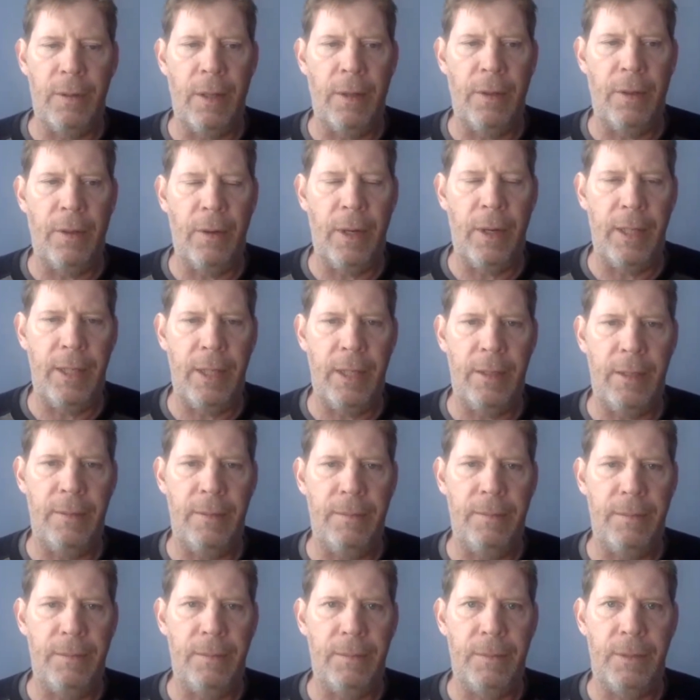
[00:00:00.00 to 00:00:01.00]
Although I did
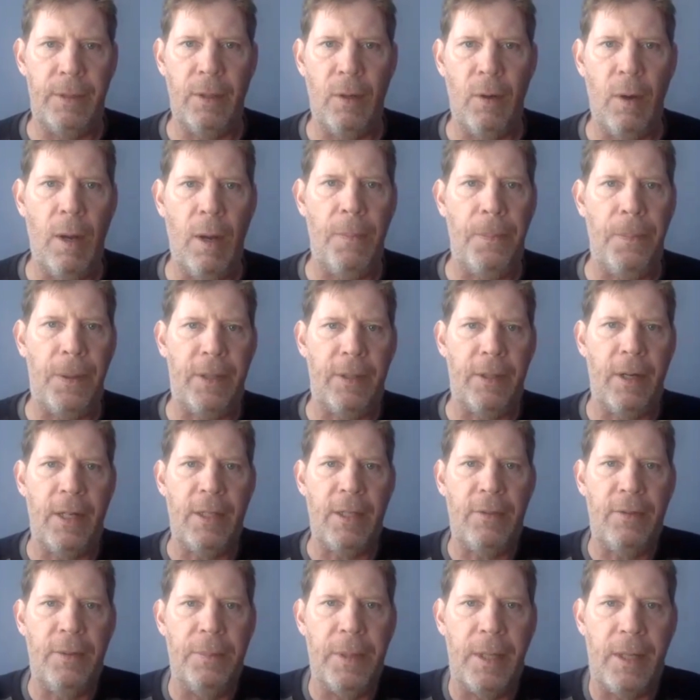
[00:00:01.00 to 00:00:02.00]
grow up
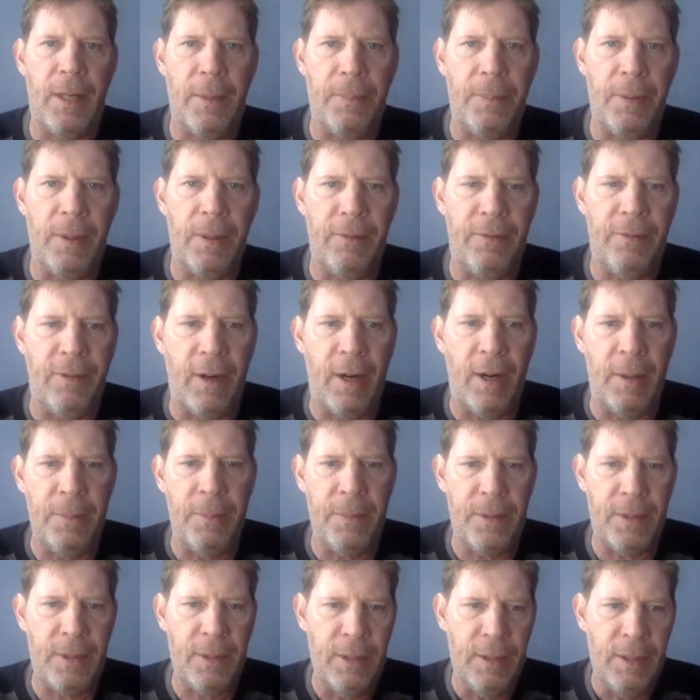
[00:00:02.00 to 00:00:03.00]
across from a couple of
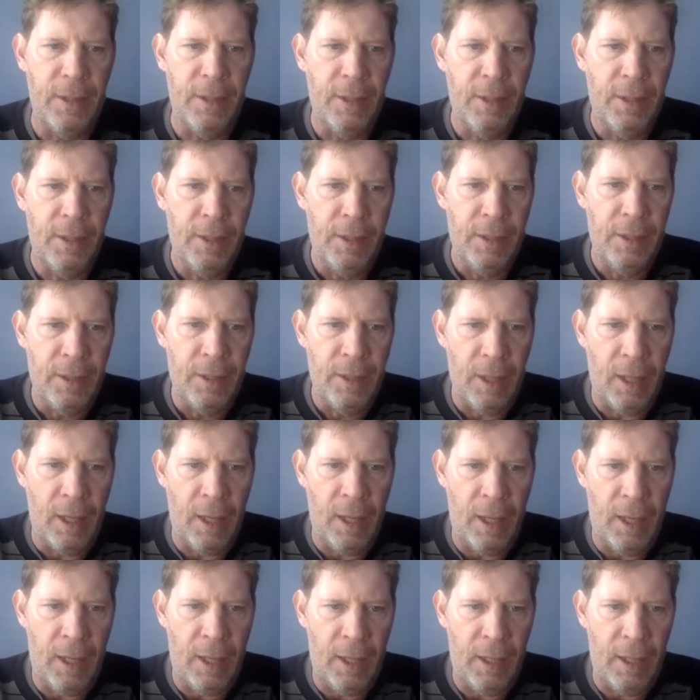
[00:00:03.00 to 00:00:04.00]
farms
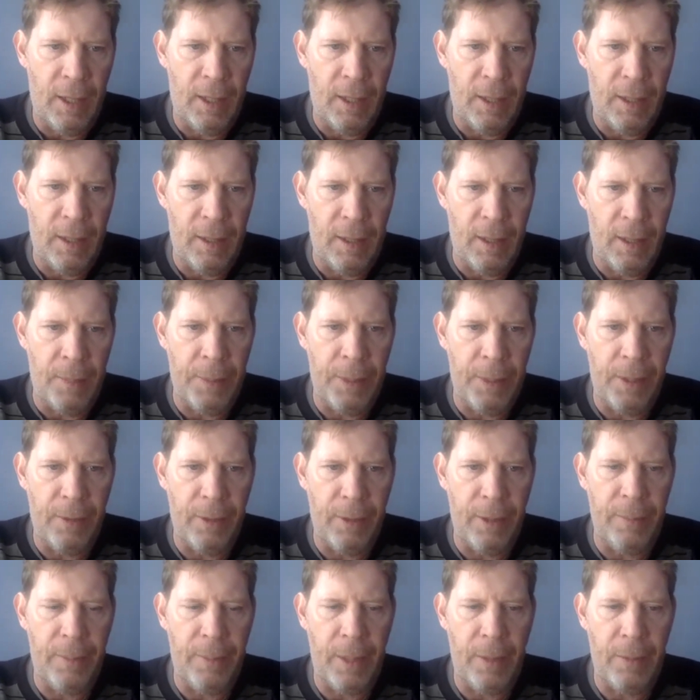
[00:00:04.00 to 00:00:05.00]
uh, up in
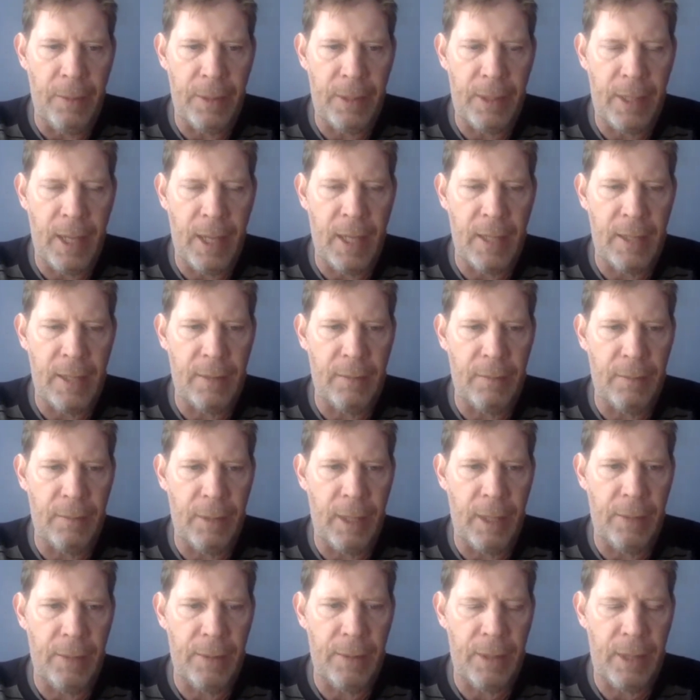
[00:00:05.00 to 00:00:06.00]
Green Bay, Wisconsin
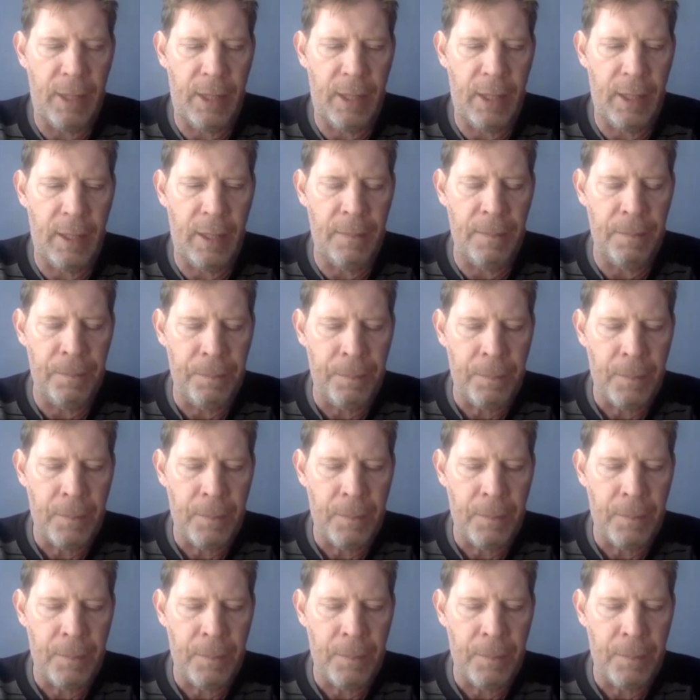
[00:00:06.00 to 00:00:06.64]
when I was a kid.